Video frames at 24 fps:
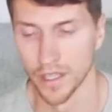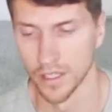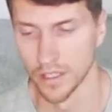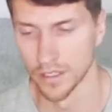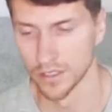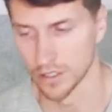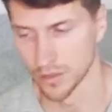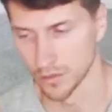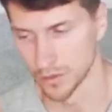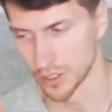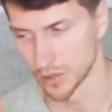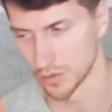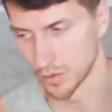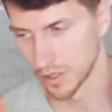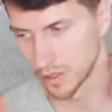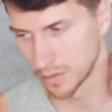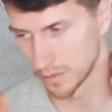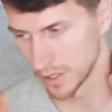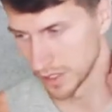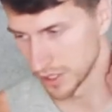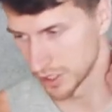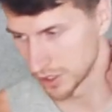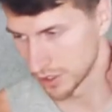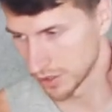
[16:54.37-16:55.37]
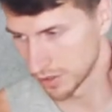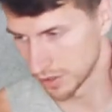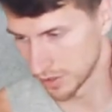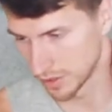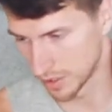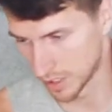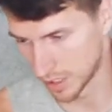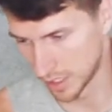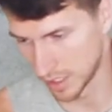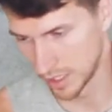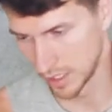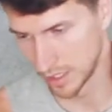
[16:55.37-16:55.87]
So what you want to make
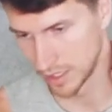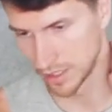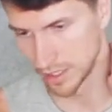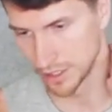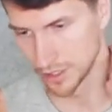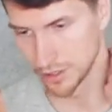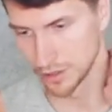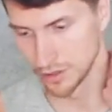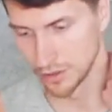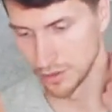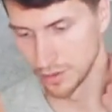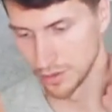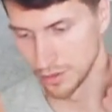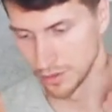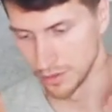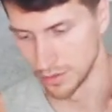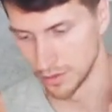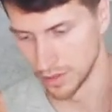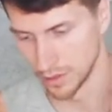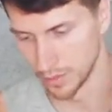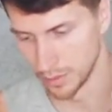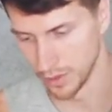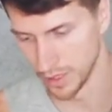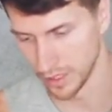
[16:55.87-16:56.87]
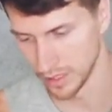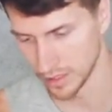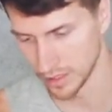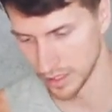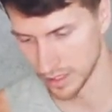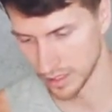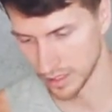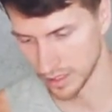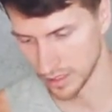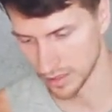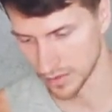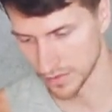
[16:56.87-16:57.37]
sure that you do the breathing
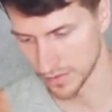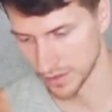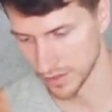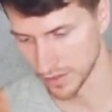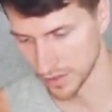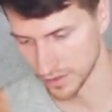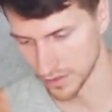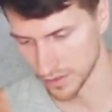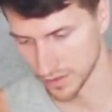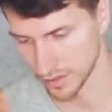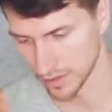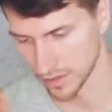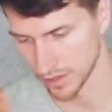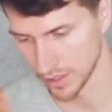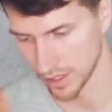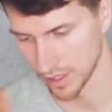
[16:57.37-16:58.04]
techniques first